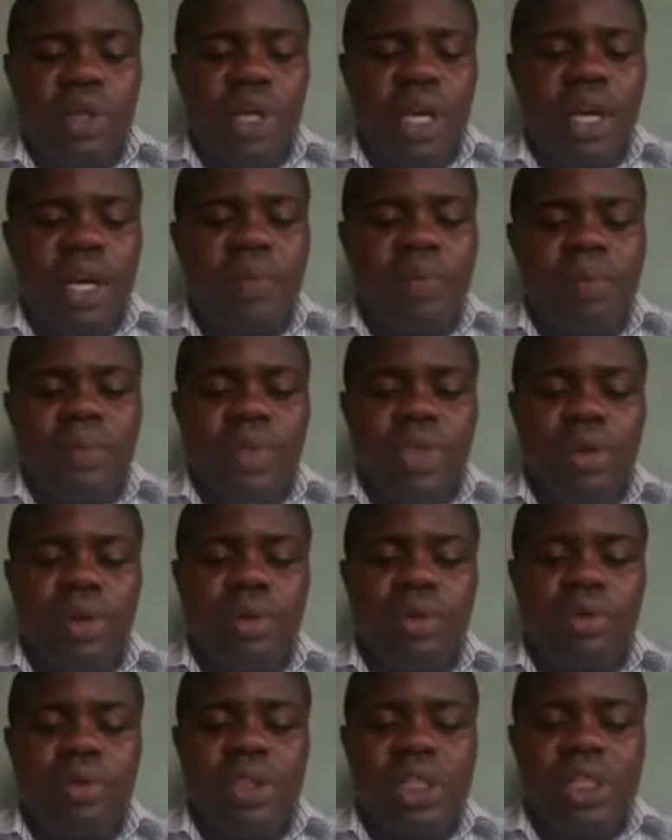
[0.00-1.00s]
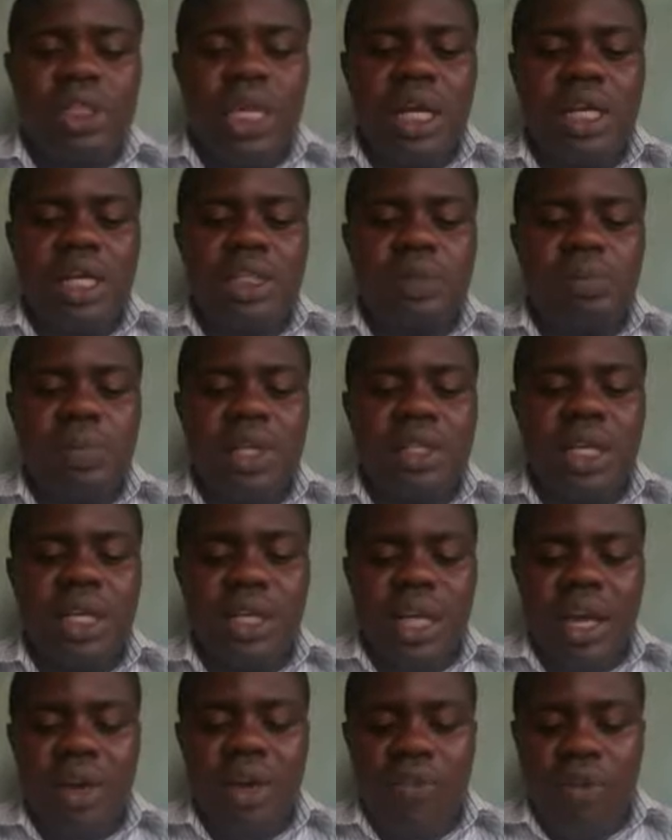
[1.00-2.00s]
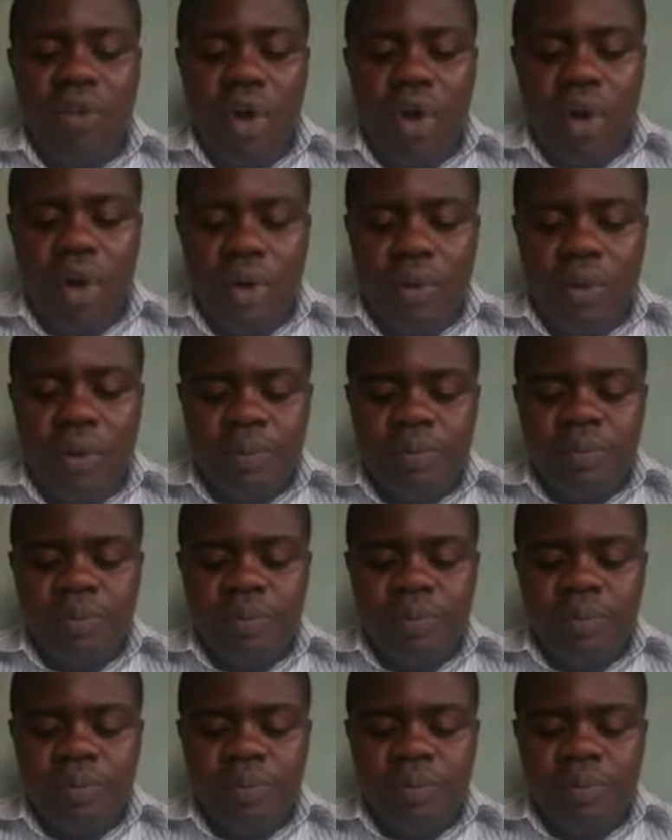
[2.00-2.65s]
Okay, so the scale is present there for